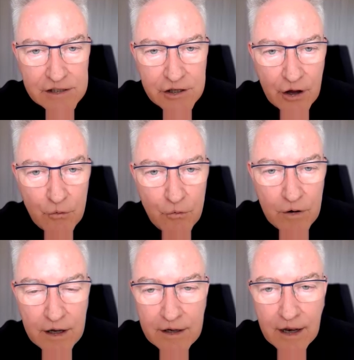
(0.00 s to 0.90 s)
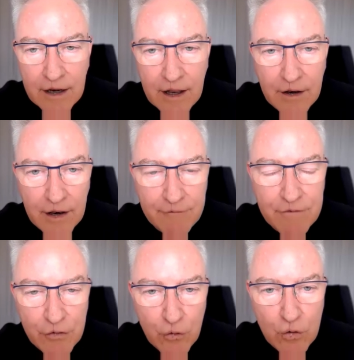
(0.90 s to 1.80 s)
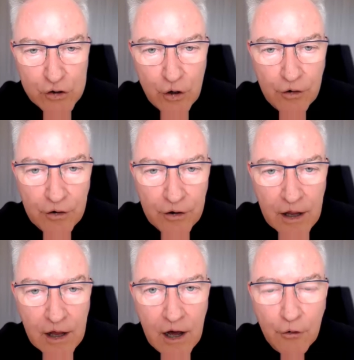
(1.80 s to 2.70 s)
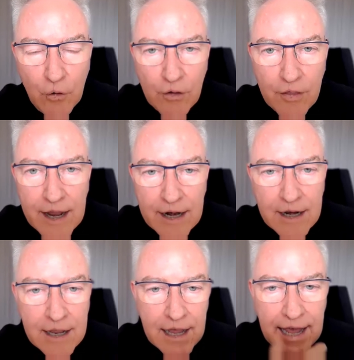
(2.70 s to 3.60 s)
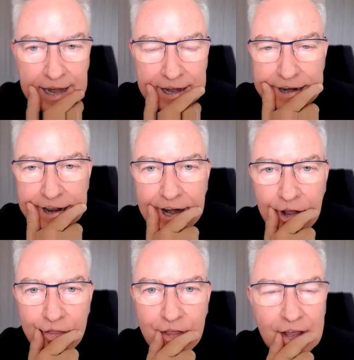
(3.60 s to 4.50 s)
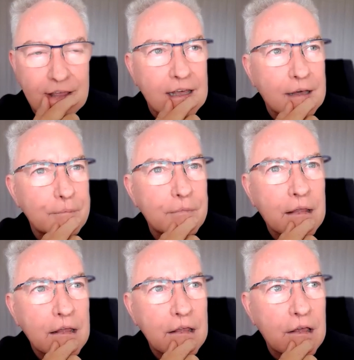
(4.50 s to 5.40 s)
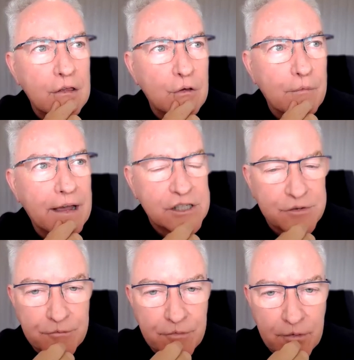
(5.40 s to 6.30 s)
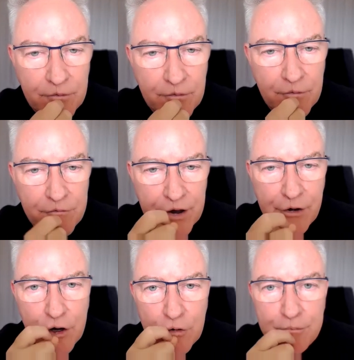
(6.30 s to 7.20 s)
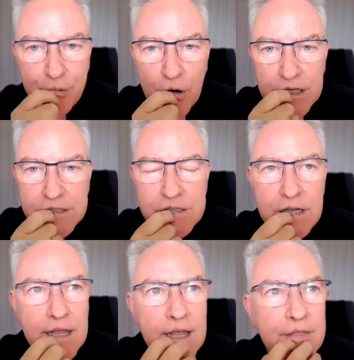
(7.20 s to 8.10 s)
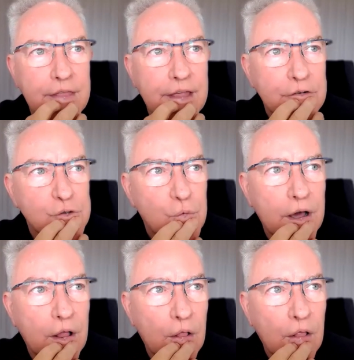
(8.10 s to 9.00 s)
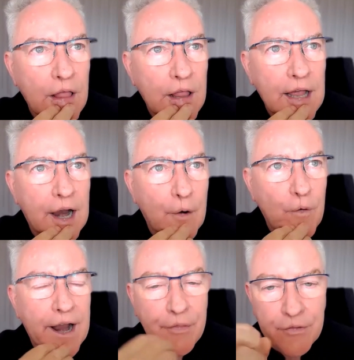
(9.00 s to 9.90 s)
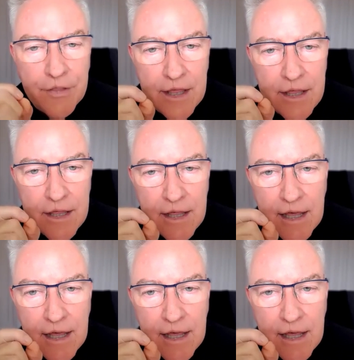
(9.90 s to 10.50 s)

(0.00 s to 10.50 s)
So love your thoughts on all of that, and I think you make some very good points there as well around the